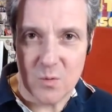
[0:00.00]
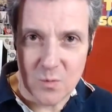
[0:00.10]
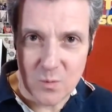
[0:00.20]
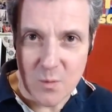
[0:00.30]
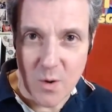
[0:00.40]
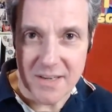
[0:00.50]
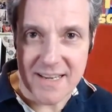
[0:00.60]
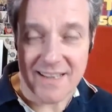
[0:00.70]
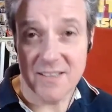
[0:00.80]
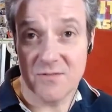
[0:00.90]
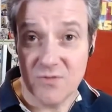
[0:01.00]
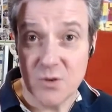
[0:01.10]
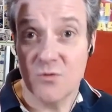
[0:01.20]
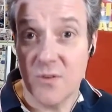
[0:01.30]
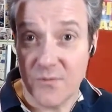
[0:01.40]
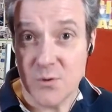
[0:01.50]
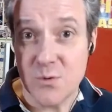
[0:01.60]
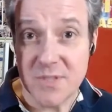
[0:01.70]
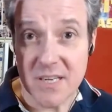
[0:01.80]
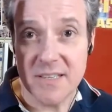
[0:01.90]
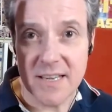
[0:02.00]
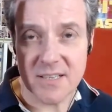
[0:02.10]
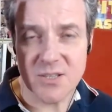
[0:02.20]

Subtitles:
we want to get the real reviews in there.